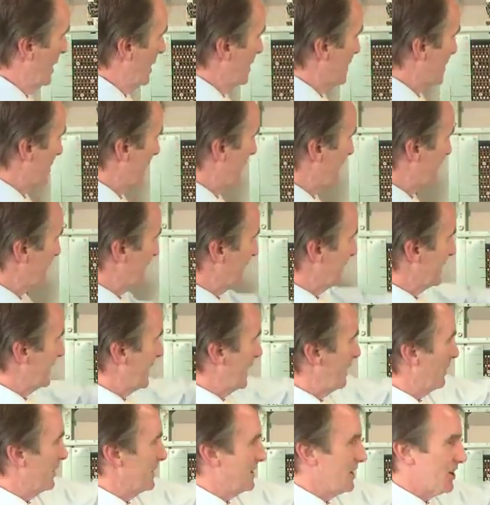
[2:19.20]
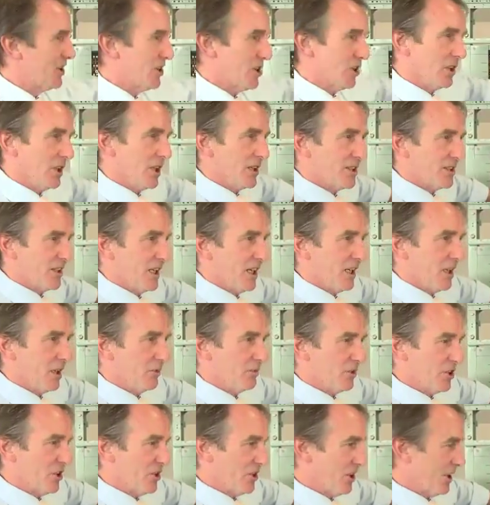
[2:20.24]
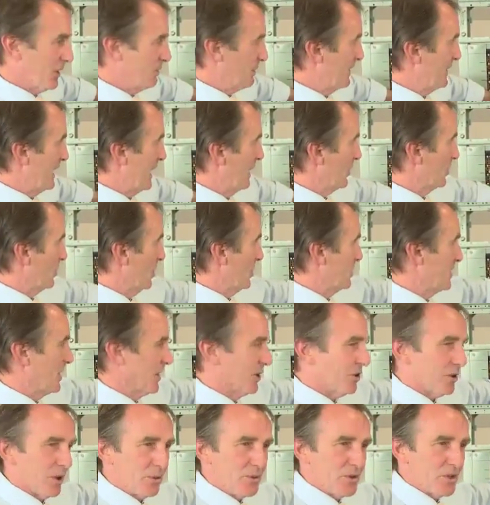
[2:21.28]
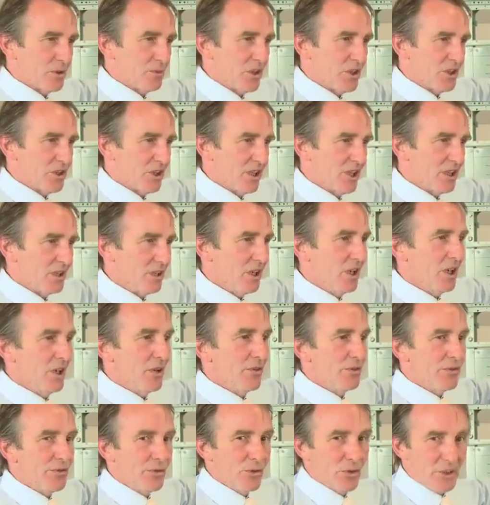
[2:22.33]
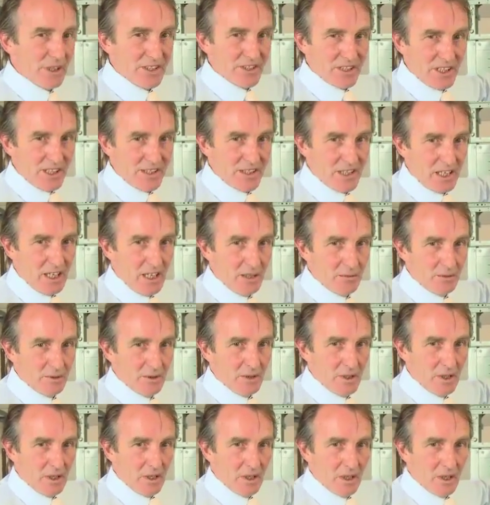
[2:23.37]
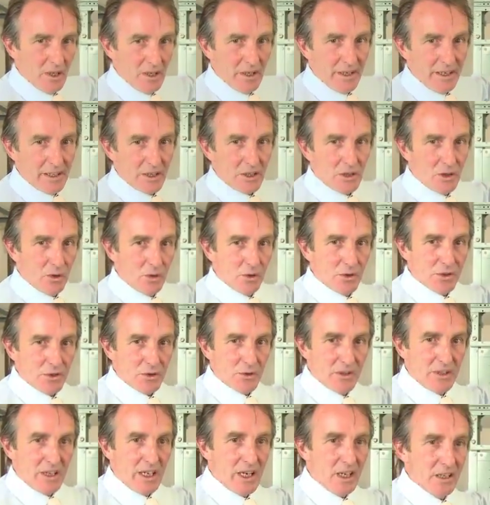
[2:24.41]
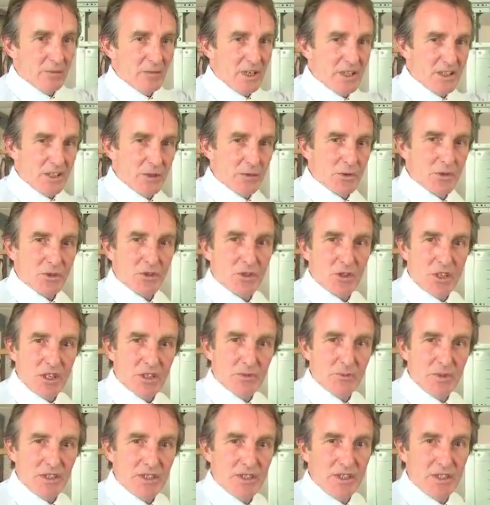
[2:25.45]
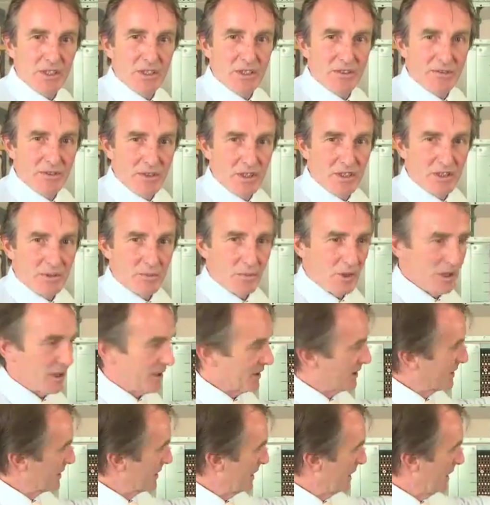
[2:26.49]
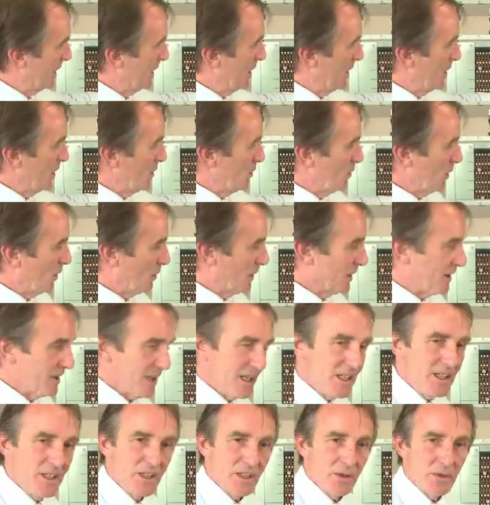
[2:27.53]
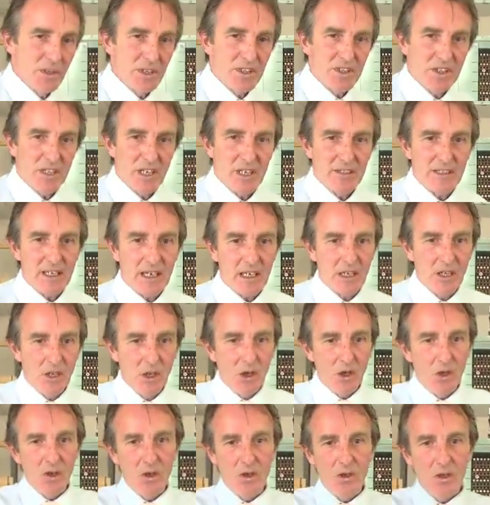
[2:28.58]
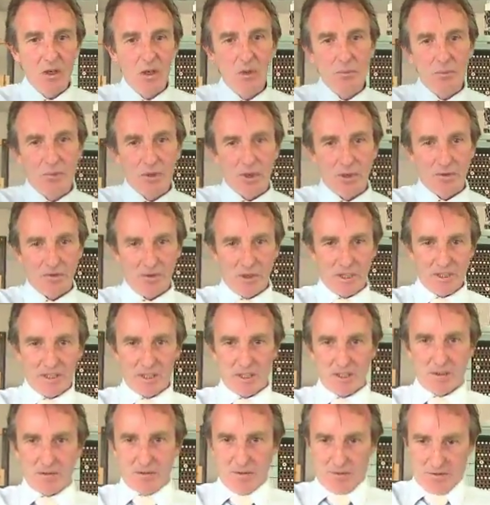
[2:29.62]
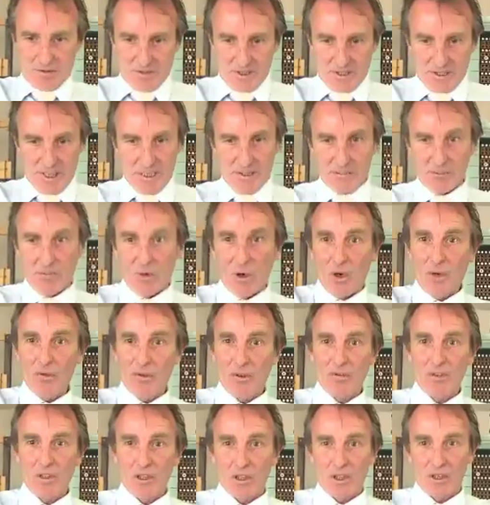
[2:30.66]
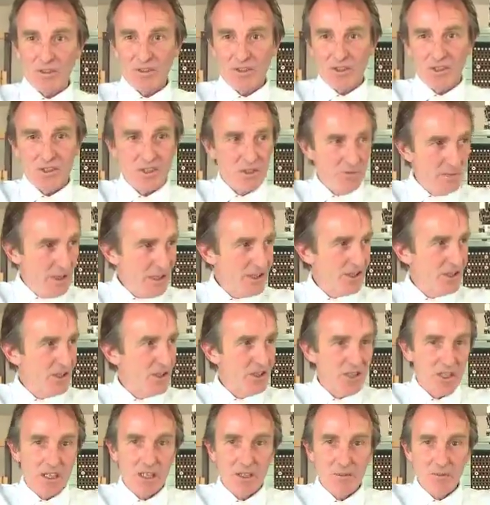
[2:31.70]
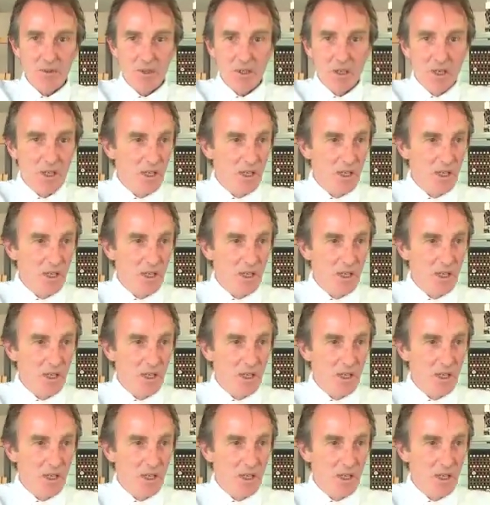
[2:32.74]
So, having now initialised our machine, we've now got a decryption machine fully set up uh, in accordance with how the message was transmitted in the first place. What we then do is take that long perforated tape off of Colossus, the message tape,